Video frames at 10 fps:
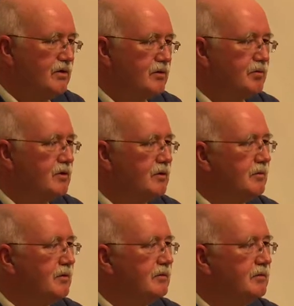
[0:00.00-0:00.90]
the
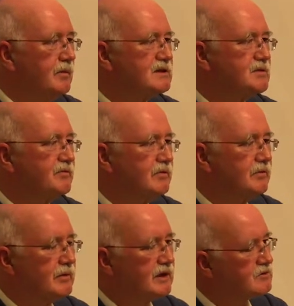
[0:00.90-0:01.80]
poem makes,
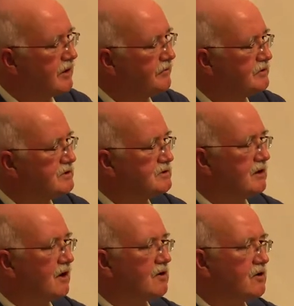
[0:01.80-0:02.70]
makes reference to
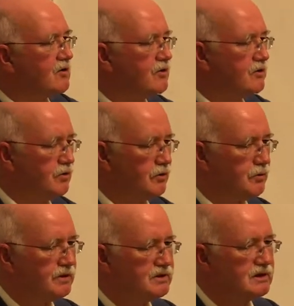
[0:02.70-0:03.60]
Loughcrew,
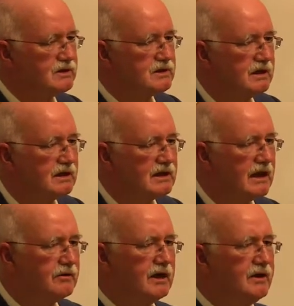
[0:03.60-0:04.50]
which is the
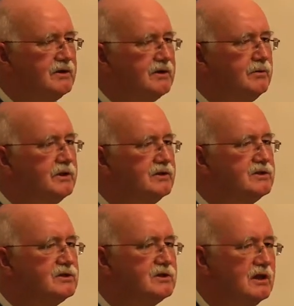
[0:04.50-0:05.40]
townland in
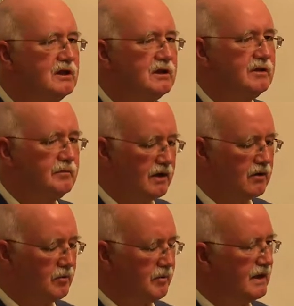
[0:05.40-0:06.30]
which uh, my
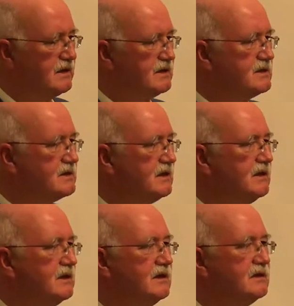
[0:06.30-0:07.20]
home is, and
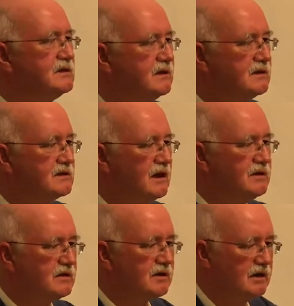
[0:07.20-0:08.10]
it is the
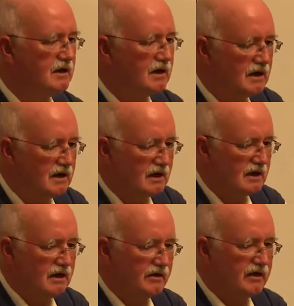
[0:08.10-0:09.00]
center,
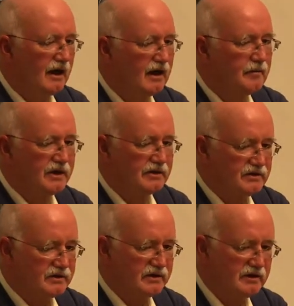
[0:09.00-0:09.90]
the
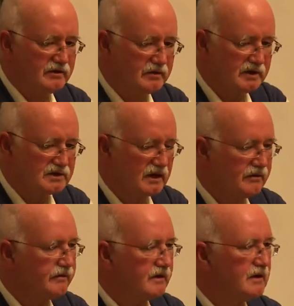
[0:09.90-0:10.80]
element in which I
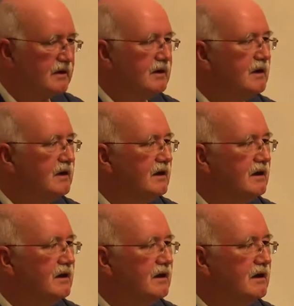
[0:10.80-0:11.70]
feel uh,
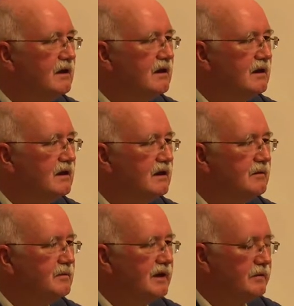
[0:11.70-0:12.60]

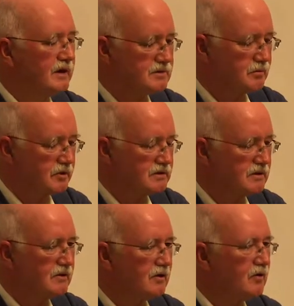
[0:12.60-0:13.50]
in many ways most
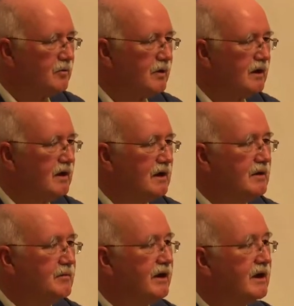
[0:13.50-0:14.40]
at home.
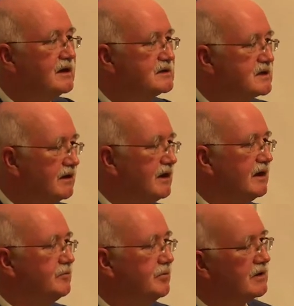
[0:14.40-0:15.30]
But I can say
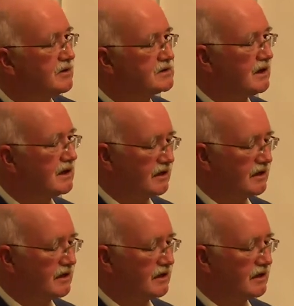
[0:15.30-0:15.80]
that because I